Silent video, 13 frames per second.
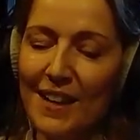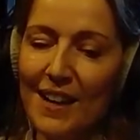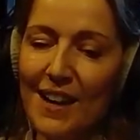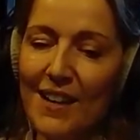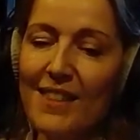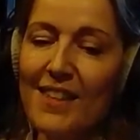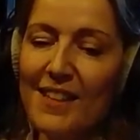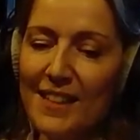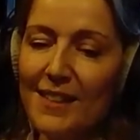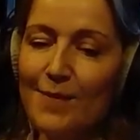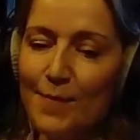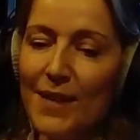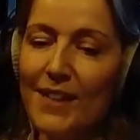I think
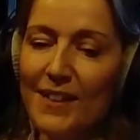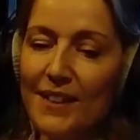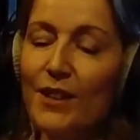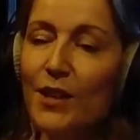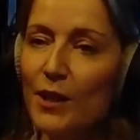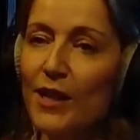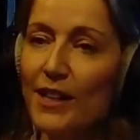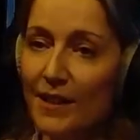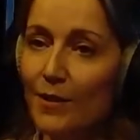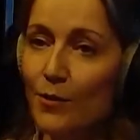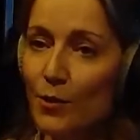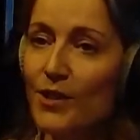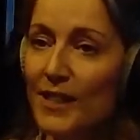it's being, okay,
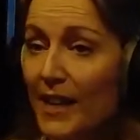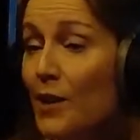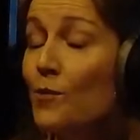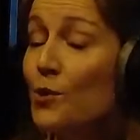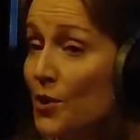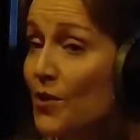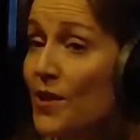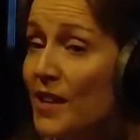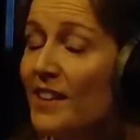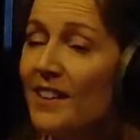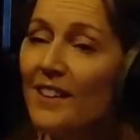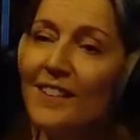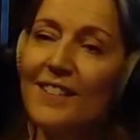I want to hear what you
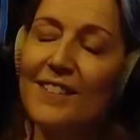think.